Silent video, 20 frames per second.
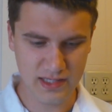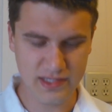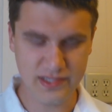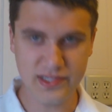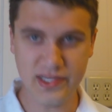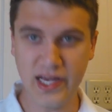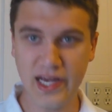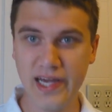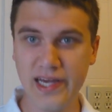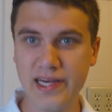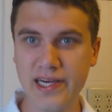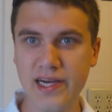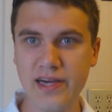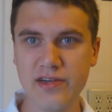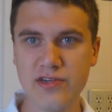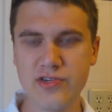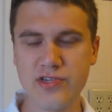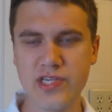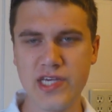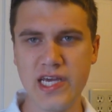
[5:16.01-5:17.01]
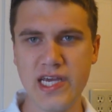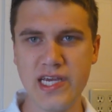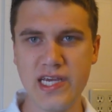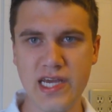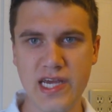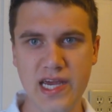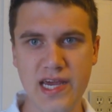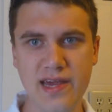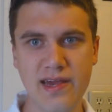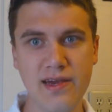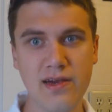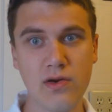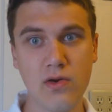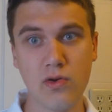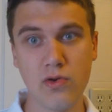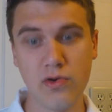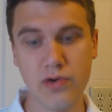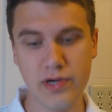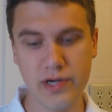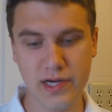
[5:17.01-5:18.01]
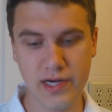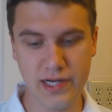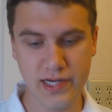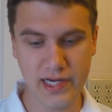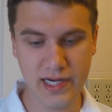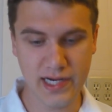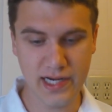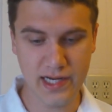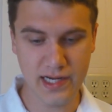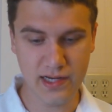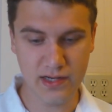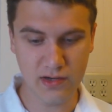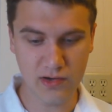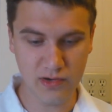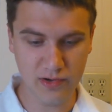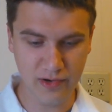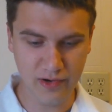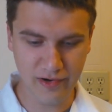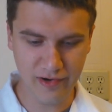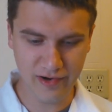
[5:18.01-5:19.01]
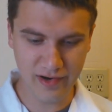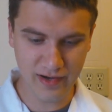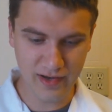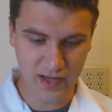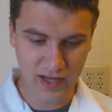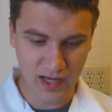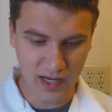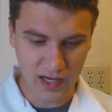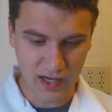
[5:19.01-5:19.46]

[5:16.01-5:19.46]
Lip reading: side characters, aka Orion and Aurora.